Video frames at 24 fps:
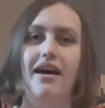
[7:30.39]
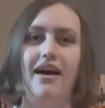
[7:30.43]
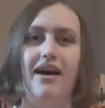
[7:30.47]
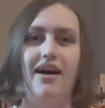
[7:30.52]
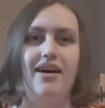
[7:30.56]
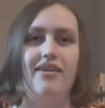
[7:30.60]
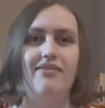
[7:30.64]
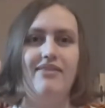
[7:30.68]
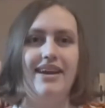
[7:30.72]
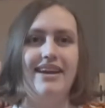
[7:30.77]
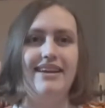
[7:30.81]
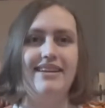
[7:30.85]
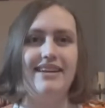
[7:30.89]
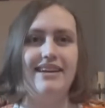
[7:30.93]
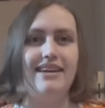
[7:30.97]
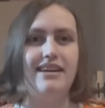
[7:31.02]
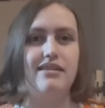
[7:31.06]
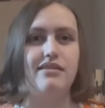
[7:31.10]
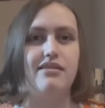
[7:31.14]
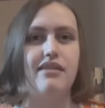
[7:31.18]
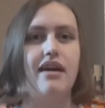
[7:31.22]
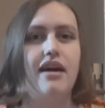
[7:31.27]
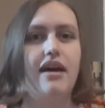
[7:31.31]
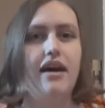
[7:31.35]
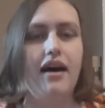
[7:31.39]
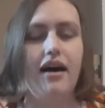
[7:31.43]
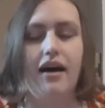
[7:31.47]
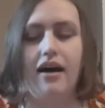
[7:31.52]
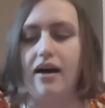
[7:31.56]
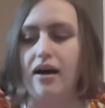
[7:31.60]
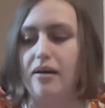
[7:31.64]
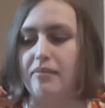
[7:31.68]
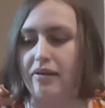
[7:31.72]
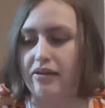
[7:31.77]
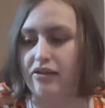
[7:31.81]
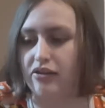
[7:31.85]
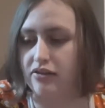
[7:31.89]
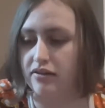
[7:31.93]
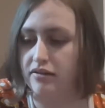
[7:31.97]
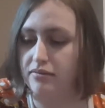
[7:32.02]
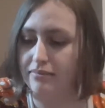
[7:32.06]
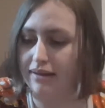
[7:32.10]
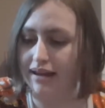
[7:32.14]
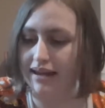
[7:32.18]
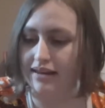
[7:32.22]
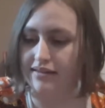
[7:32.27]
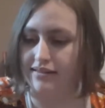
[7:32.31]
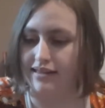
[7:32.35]
It is, they didn't
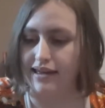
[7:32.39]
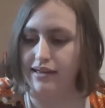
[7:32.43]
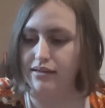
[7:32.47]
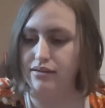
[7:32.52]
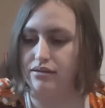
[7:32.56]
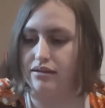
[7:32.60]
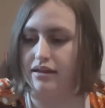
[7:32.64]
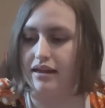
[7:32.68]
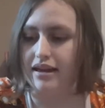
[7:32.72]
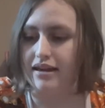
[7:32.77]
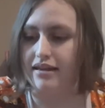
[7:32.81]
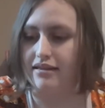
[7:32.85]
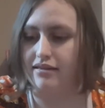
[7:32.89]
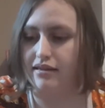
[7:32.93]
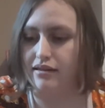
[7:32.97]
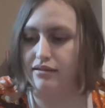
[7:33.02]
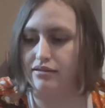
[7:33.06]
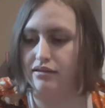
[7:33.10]
make this. This